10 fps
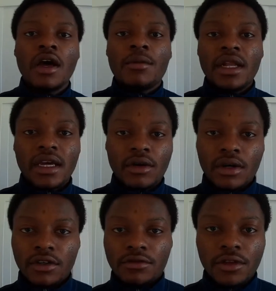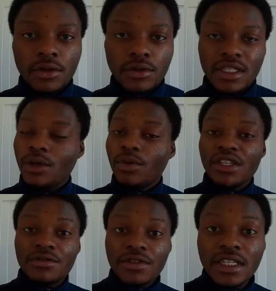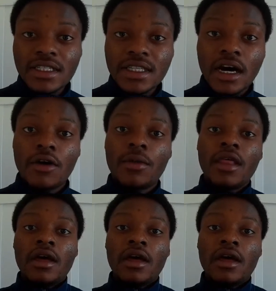play around your flows. And then when you freestyle,